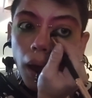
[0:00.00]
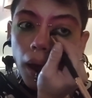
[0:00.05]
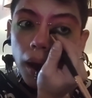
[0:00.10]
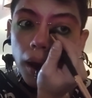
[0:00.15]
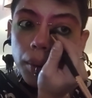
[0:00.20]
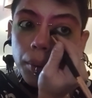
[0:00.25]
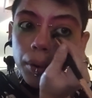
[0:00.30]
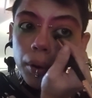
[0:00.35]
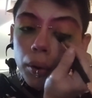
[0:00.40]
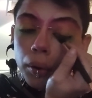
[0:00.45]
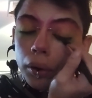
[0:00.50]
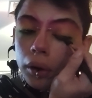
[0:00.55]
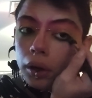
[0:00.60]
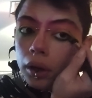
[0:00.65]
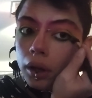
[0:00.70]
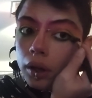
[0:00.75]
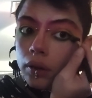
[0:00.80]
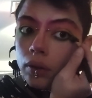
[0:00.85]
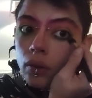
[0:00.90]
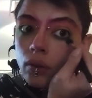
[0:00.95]
And polka
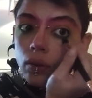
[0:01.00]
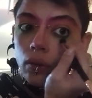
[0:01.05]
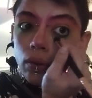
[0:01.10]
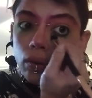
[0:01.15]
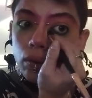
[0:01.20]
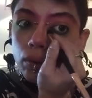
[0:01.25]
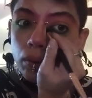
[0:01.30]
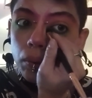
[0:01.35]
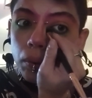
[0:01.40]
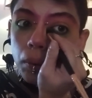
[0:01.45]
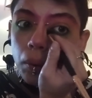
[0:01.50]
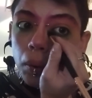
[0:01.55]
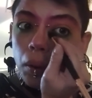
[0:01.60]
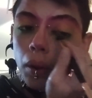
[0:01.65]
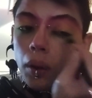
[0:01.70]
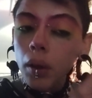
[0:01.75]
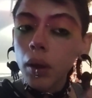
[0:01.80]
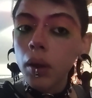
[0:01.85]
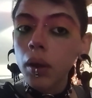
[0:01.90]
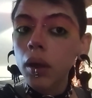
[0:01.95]
dots.
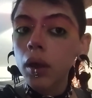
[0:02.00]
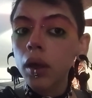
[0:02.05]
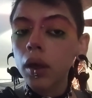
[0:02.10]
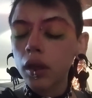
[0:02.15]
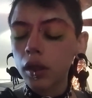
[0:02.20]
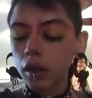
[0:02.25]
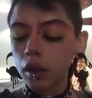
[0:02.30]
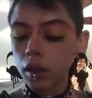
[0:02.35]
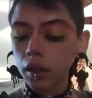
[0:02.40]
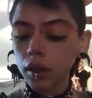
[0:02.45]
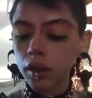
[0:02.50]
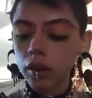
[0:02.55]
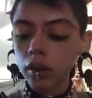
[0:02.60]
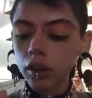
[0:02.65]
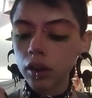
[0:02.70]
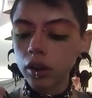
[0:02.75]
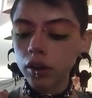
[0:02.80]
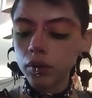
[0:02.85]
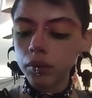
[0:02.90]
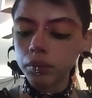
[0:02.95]

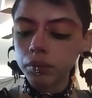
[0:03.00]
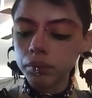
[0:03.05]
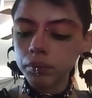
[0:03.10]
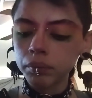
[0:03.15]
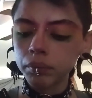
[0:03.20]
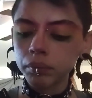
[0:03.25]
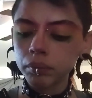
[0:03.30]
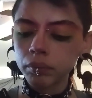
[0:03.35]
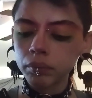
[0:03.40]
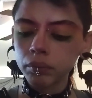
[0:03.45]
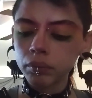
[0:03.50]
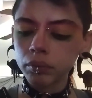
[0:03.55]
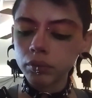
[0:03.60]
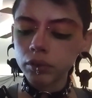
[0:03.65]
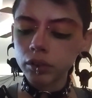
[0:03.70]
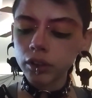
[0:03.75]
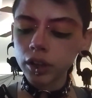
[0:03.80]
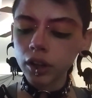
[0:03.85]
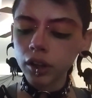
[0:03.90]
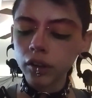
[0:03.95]
You know,
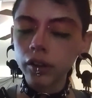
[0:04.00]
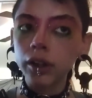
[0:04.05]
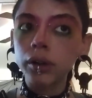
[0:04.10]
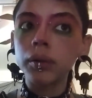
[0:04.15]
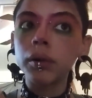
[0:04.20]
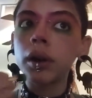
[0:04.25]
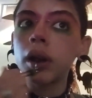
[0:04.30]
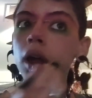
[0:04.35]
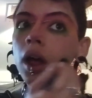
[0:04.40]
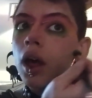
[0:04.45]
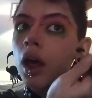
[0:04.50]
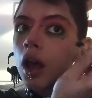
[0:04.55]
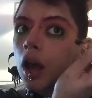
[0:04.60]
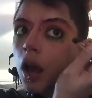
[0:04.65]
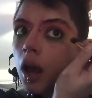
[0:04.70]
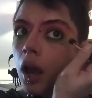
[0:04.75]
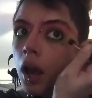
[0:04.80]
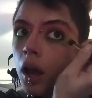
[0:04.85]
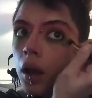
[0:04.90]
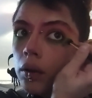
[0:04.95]
and clown.
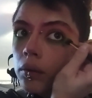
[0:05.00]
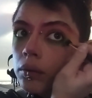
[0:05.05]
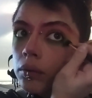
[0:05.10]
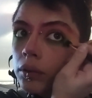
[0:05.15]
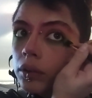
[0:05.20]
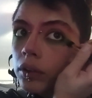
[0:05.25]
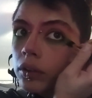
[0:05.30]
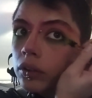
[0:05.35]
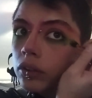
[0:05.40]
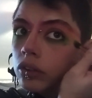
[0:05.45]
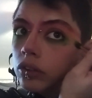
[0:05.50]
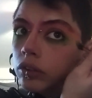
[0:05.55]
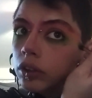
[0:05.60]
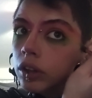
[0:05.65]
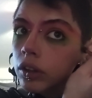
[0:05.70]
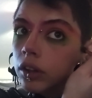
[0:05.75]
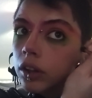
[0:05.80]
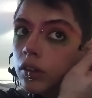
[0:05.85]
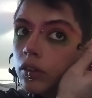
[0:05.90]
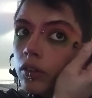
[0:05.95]
I'm gonna do
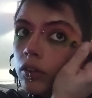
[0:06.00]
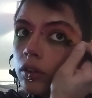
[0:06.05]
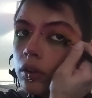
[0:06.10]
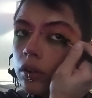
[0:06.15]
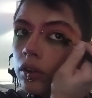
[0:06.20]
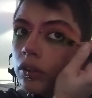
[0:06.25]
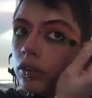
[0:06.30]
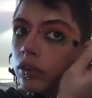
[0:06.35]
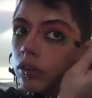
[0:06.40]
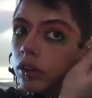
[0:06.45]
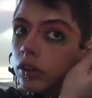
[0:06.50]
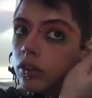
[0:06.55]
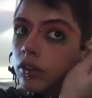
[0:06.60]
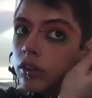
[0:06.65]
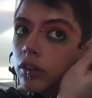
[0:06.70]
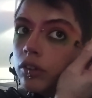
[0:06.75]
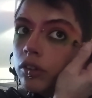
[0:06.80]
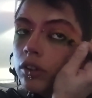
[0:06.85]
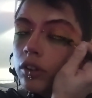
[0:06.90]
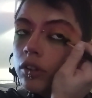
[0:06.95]
straight lines though, because that's
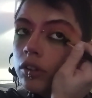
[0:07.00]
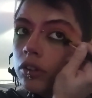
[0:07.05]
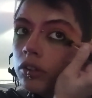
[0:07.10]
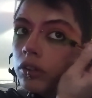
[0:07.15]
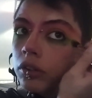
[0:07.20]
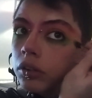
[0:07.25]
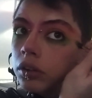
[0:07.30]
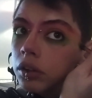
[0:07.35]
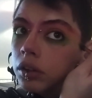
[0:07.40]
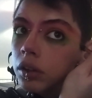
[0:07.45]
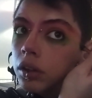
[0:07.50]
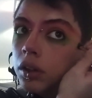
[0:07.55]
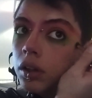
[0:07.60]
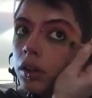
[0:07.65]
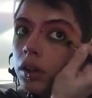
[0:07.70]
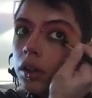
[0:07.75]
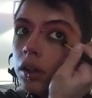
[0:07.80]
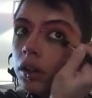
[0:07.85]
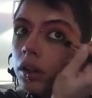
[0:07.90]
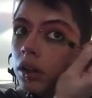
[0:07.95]
easiest.
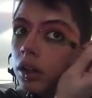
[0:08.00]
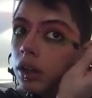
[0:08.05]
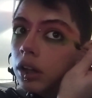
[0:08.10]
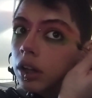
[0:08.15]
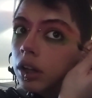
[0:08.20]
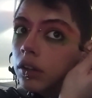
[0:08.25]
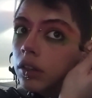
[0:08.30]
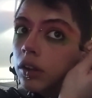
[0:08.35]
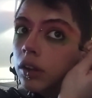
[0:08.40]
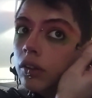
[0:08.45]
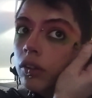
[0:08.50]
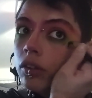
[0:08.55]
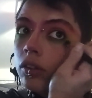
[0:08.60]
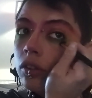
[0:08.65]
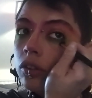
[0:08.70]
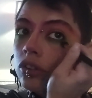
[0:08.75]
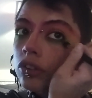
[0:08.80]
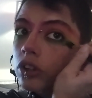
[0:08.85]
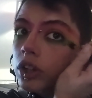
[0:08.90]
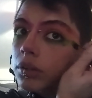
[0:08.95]
And that's
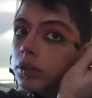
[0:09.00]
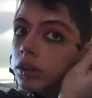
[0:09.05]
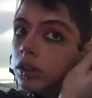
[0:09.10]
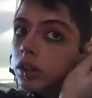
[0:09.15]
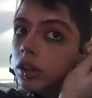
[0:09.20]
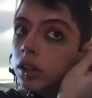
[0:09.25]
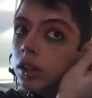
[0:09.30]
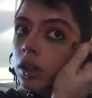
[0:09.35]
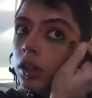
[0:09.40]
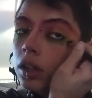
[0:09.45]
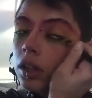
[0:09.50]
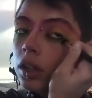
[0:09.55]
no shame in that.